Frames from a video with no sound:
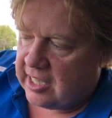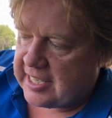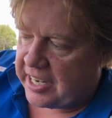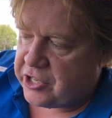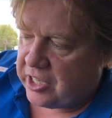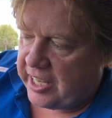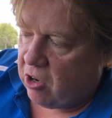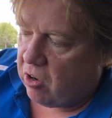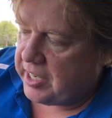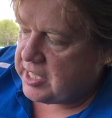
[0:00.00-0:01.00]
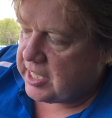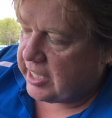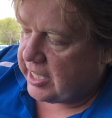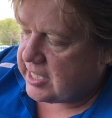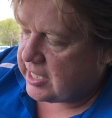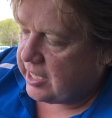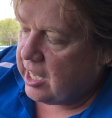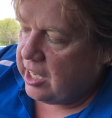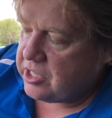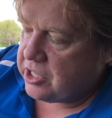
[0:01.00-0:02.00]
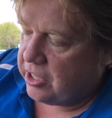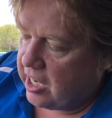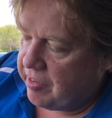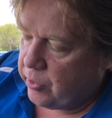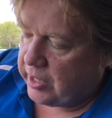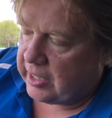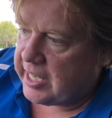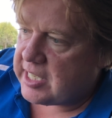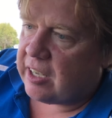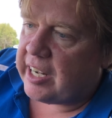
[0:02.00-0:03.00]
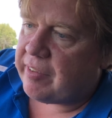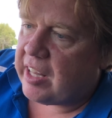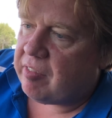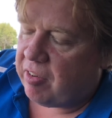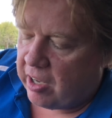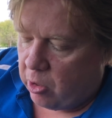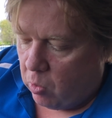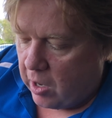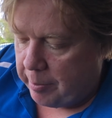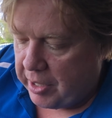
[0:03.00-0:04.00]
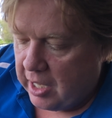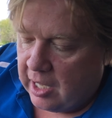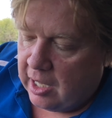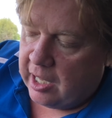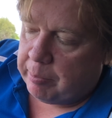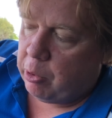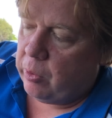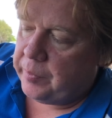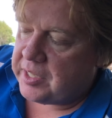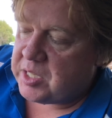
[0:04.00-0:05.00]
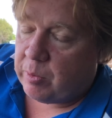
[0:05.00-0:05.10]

that's actually gone into this, and turn it over to a clean side and give it that final wipe. Important with this